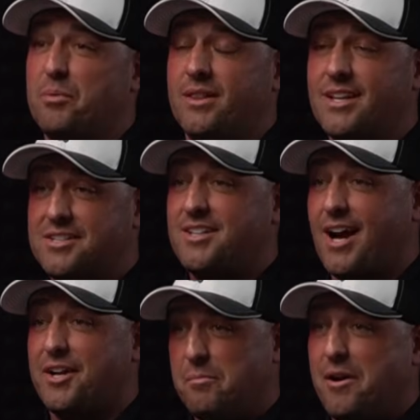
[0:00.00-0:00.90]
But this
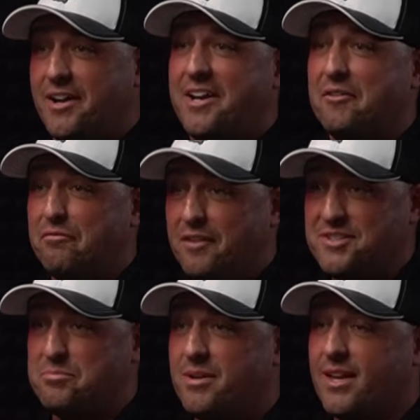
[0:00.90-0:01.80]
documentary
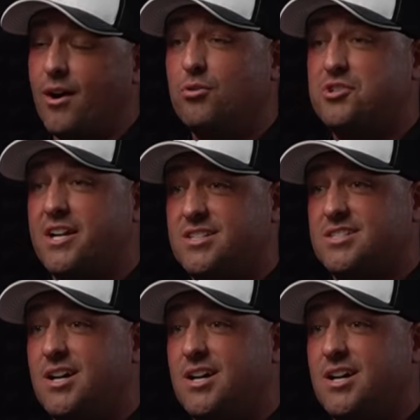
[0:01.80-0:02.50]
convinced me that OJ's